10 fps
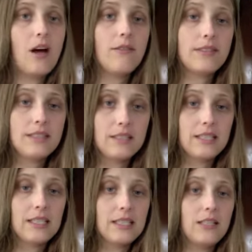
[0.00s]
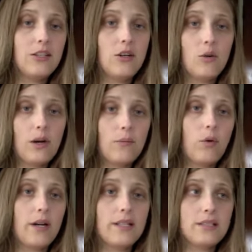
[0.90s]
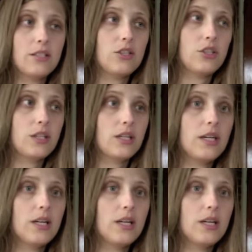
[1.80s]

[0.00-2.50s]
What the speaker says: obviously, I want it to look